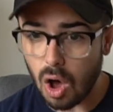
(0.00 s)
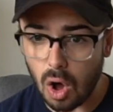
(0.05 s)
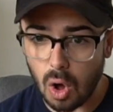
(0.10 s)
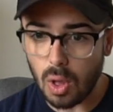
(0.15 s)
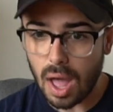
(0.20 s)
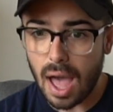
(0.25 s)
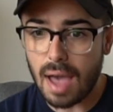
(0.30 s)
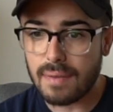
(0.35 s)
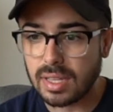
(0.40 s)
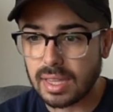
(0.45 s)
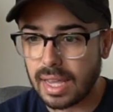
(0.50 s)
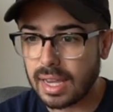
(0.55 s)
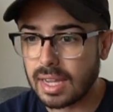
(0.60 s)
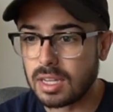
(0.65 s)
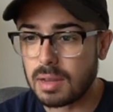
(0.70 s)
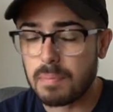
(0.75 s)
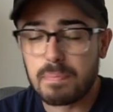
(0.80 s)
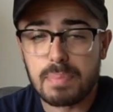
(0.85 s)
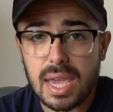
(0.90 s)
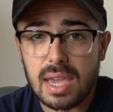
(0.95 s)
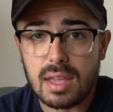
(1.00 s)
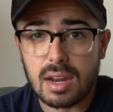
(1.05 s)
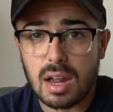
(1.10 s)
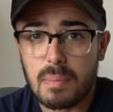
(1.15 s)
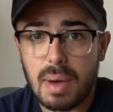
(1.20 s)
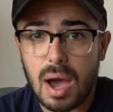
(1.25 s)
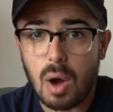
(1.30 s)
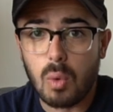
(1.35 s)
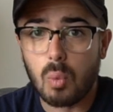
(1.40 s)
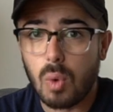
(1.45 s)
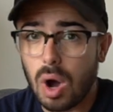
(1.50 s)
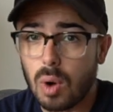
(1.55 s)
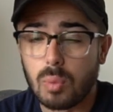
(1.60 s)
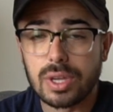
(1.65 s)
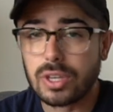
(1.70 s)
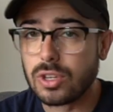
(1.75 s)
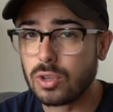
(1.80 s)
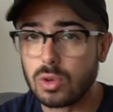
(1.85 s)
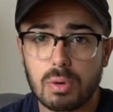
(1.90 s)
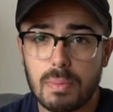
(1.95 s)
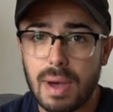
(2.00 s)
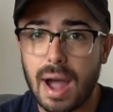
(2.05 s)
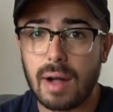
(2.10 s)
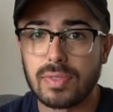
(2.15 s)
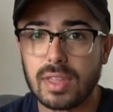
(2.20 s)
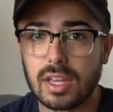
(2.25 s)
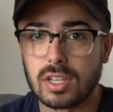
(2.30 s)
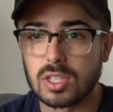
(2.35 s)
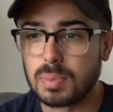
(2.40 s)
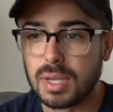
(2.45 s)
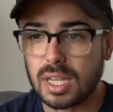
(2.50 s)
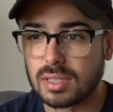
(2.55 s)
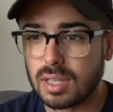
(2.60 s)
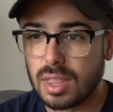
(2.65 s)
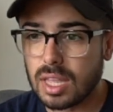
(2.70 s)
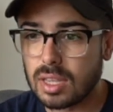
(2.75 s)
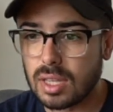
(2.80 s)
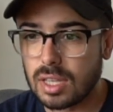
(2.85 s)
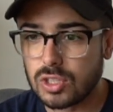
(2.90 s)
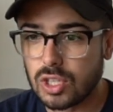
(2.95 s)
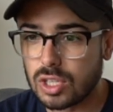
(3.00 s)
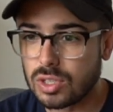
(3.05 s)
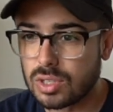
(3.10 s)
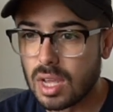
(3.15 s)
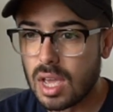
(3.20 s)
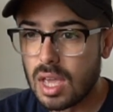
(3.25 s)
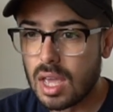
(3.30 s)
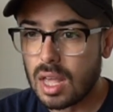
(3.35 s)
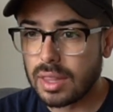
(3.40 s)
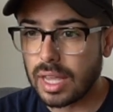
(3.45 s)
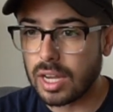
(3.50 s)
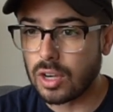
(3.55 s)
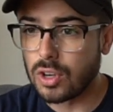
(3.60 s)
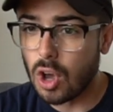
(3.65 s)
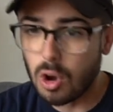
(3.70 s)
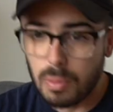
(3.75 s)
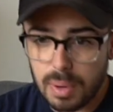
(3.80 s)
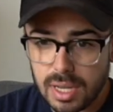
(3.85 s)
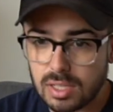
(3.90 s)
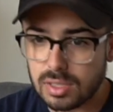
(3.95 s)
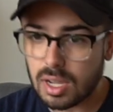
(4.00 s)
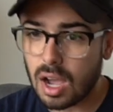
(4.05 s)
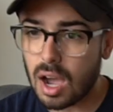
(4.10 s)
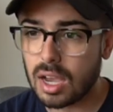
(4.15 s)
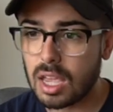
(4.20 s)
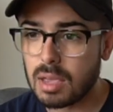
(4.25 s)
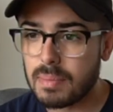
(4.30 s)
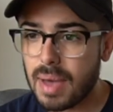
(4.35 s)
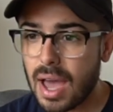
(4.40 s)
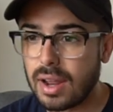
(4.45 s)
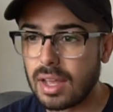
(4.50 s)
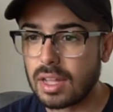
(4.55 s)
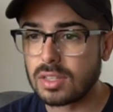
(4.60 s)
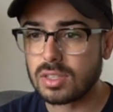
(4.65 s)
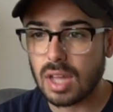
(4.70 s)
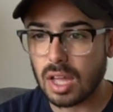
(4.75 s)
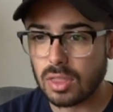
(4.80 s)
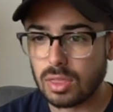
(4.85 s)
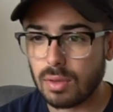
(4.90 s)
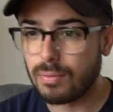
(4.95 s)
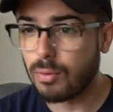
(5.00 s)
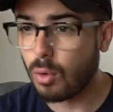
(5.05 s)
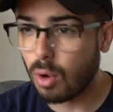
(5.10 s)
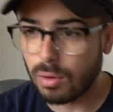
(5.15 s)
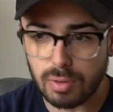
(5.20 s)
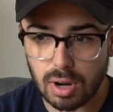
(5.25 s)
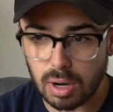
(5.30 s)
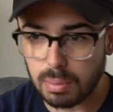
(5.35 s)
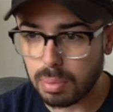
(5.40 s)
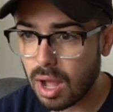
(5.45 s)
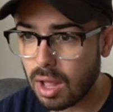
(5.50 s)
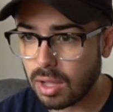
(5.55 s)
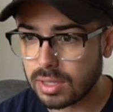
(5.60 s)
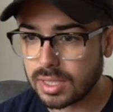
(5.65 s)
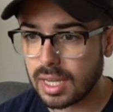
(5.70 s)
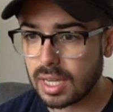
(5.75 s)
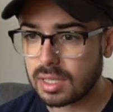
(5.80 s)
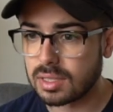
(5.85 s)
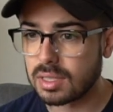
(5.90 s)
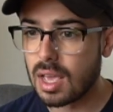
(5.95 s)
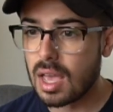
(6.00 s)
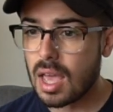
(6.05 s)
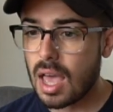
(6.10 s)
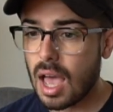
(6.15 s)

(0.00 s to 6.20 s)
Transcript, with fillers: all having like a debate about what we do about this, because I think it's just like nobody's talking about it. It's not the forefront of politics.